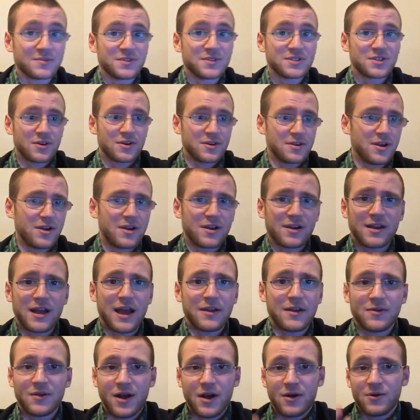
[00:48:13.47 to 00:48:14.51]
You started young. I
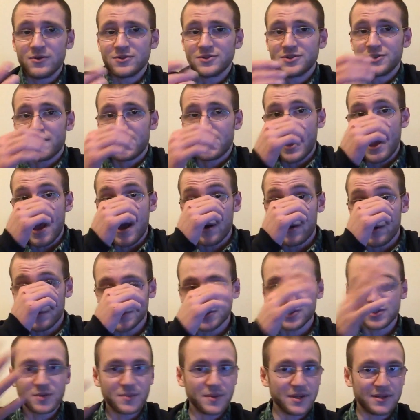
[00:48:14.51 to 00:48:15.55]
don't know how old you are now. I'm
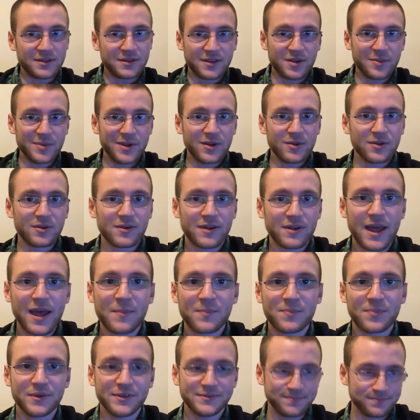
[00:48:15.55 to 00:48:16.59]
assuming a little bit older than
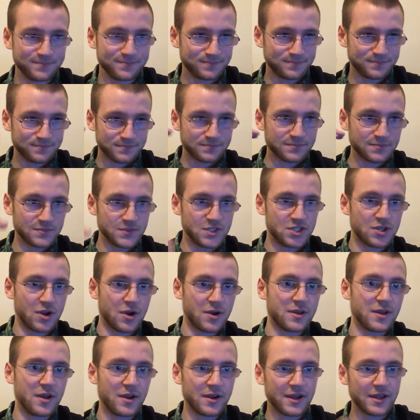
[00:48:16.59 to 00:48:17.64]
that, but
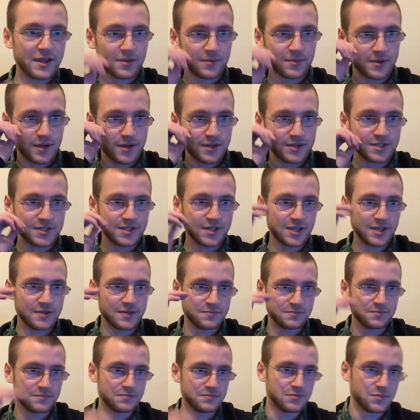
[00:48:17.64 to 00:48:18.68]
start young, get that redundancy
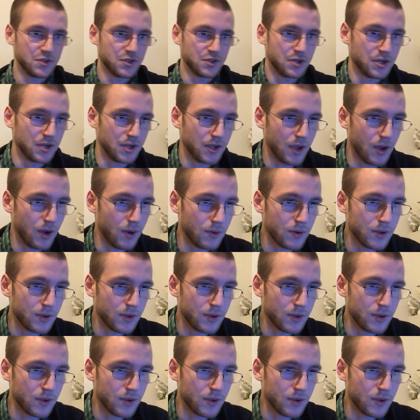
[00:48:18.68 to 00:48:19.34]
in, you're good to go.